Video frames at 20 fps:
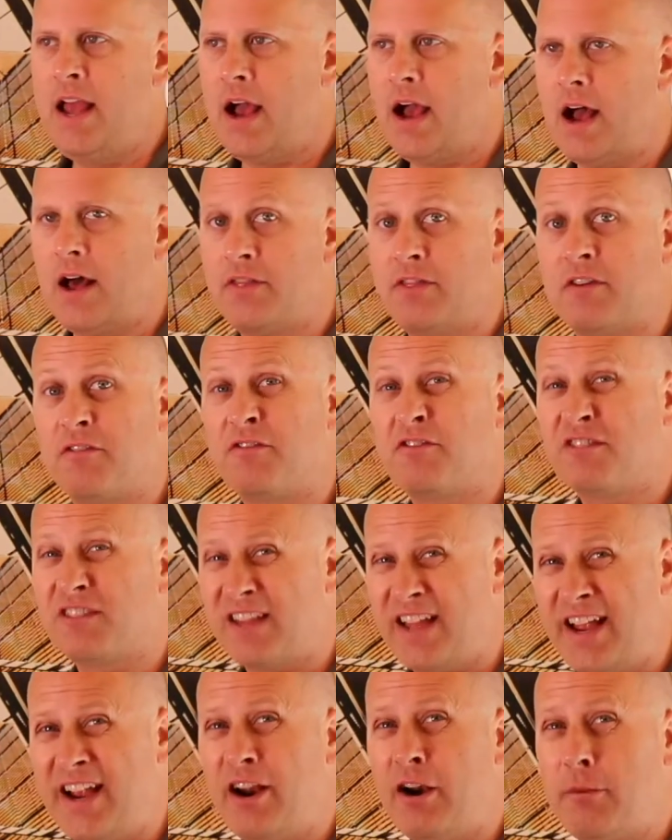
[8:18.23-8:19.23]
The
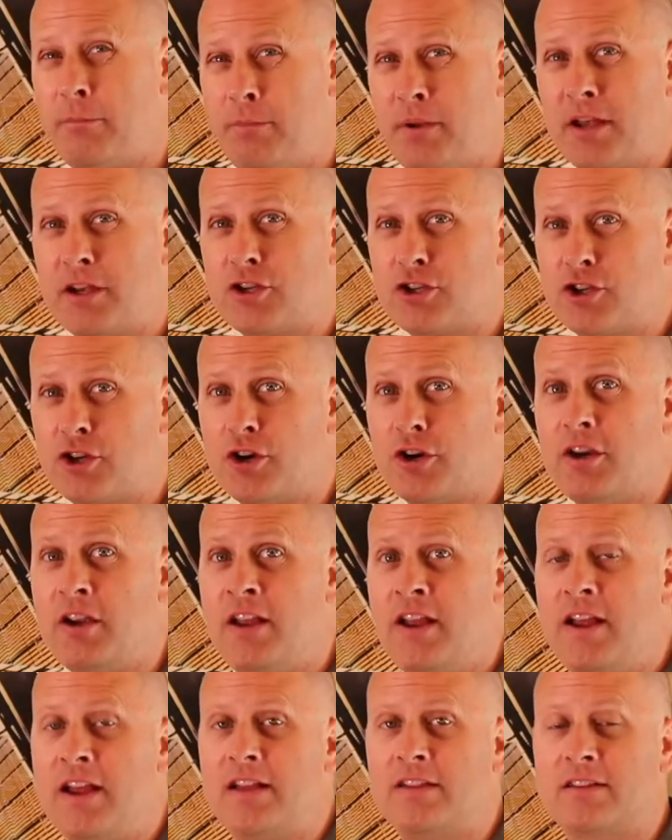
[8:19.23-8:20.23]
flare
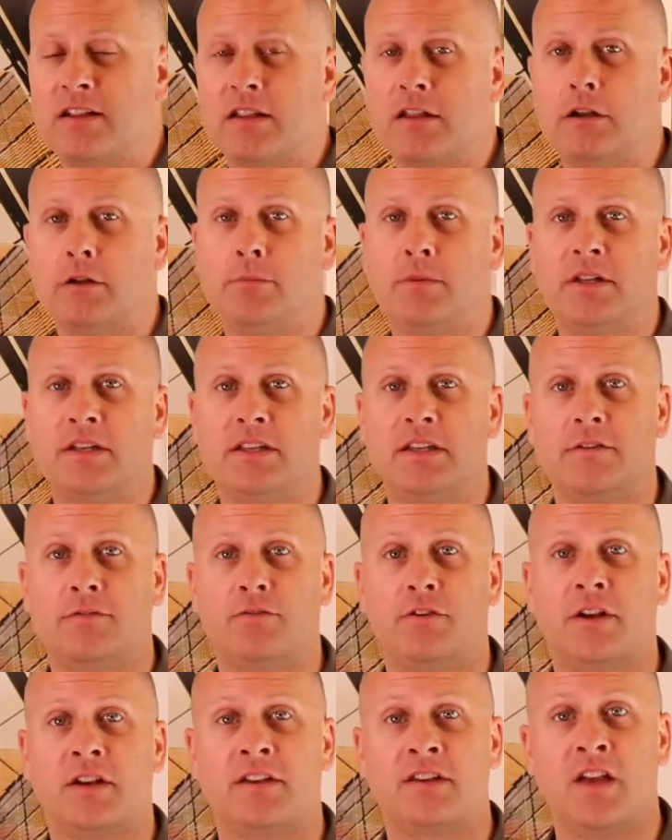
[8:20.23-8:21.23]
picture is a little bit
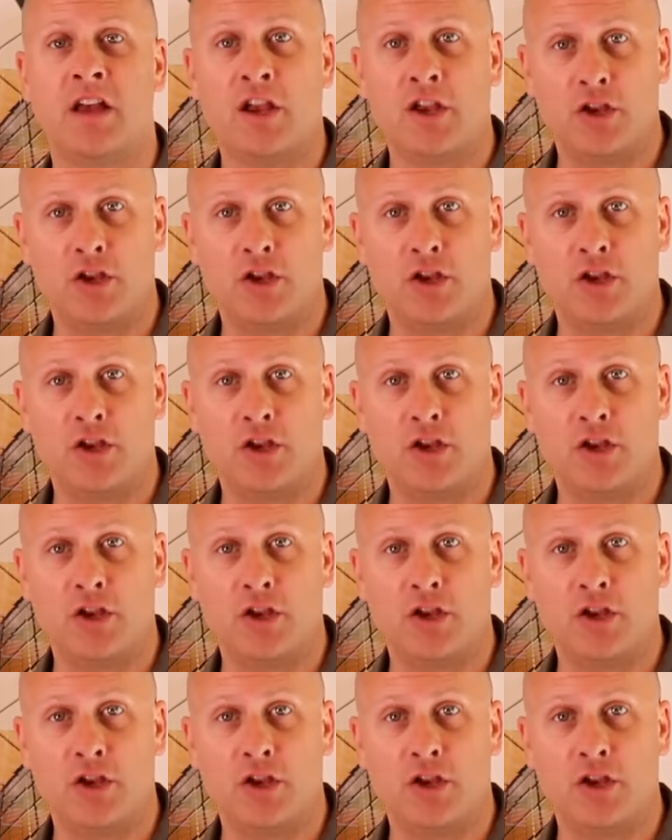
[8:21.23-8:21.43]
different.